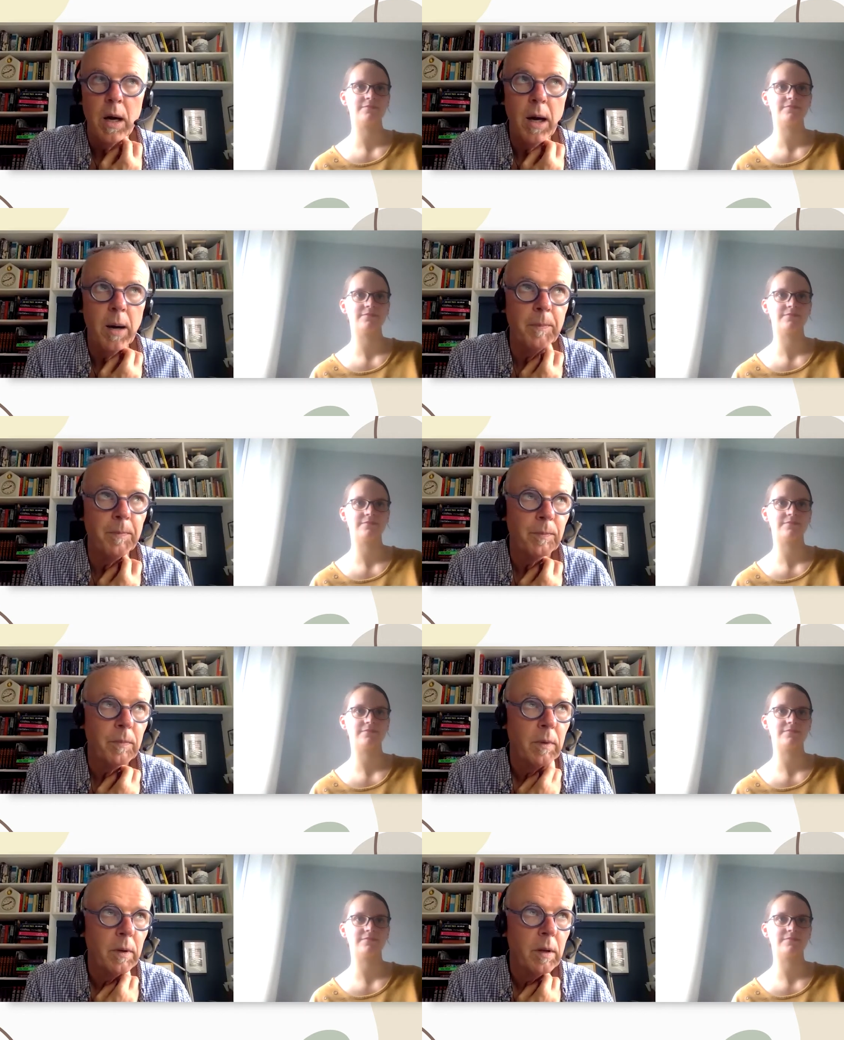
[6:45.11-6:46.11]
Speaker 1: um,
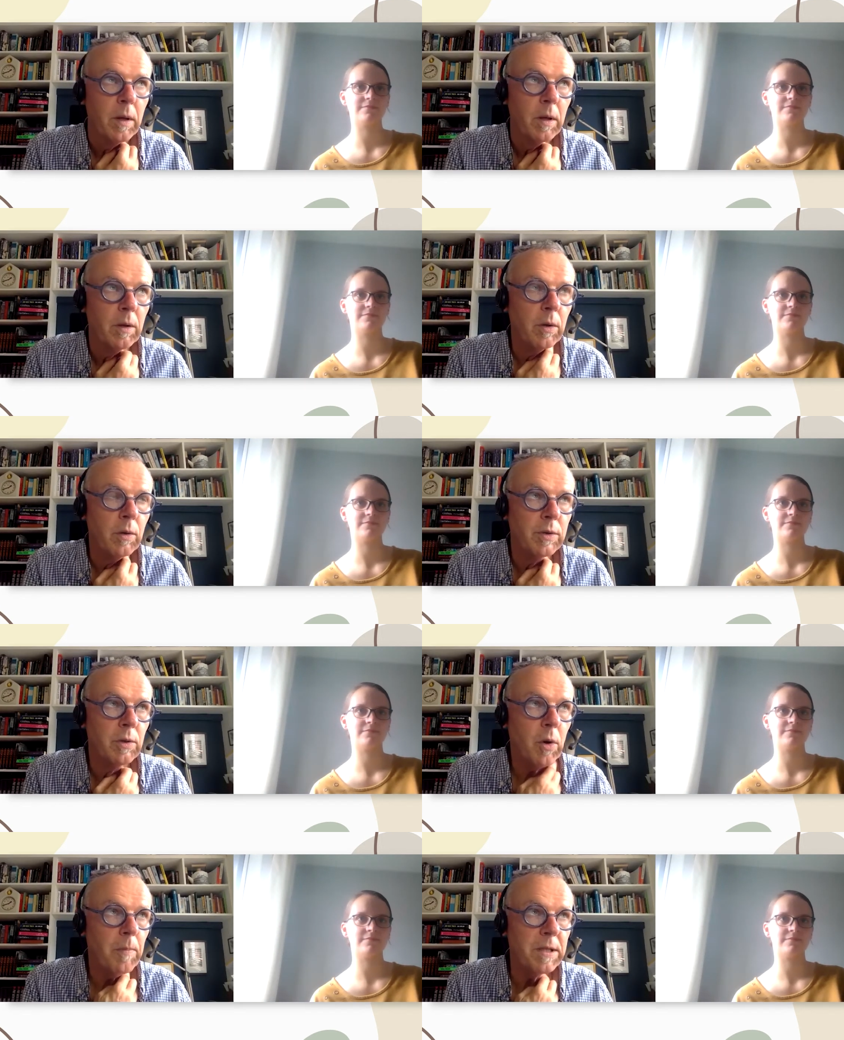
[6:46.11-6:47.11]
you know you've
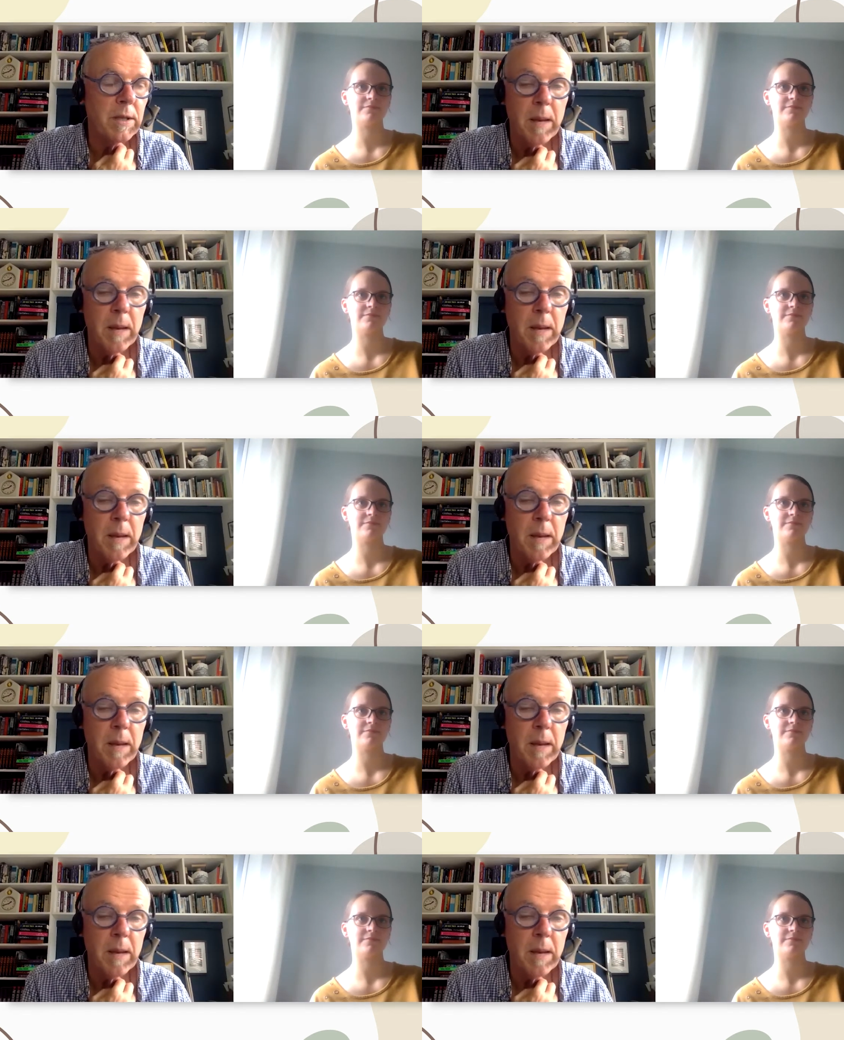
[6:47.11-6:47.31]
still got bits of their